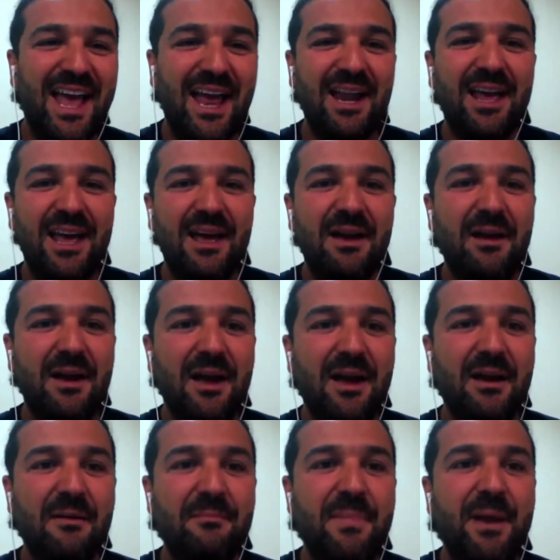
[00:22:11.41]

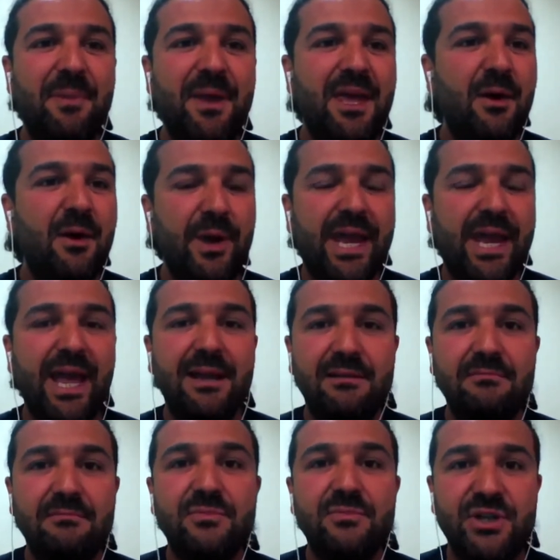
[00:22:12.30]
And maybe we
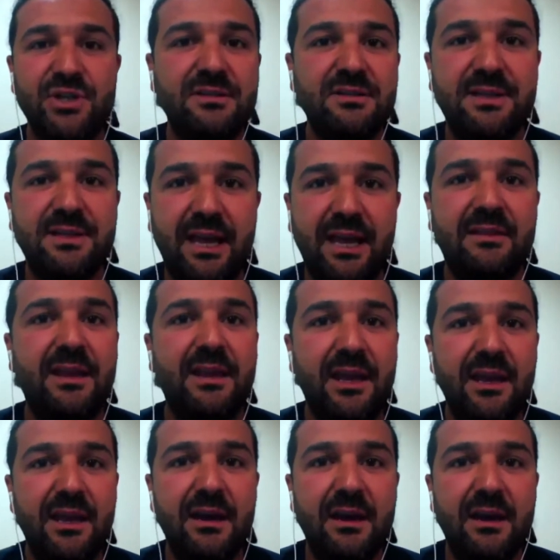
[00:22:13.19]
can just
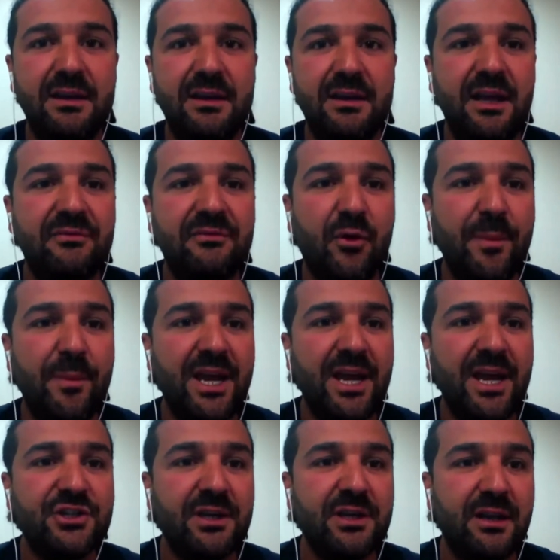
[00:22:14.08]
take the
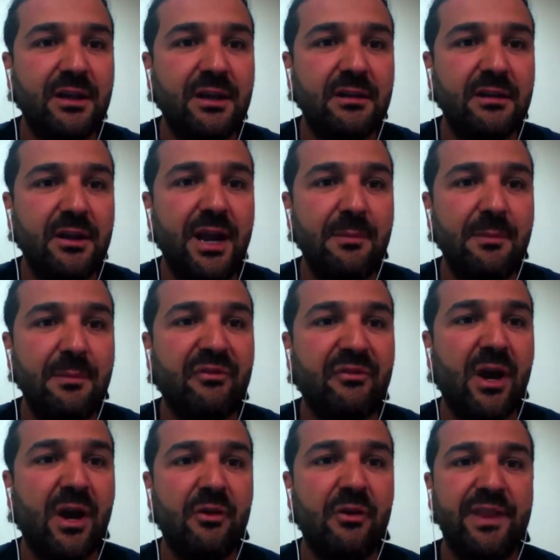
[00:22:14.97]
information and the name
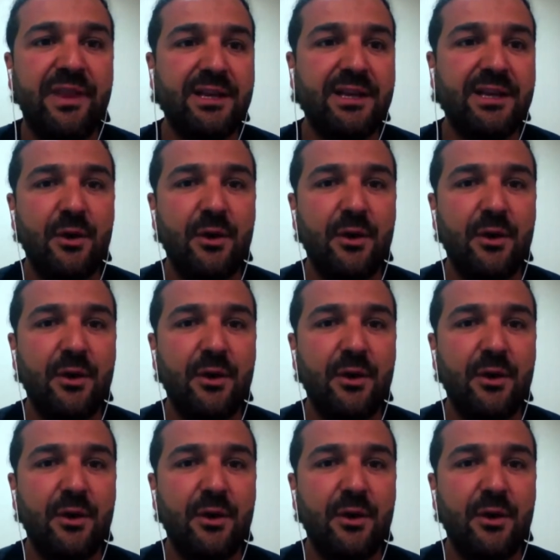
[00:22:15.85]
of the contact,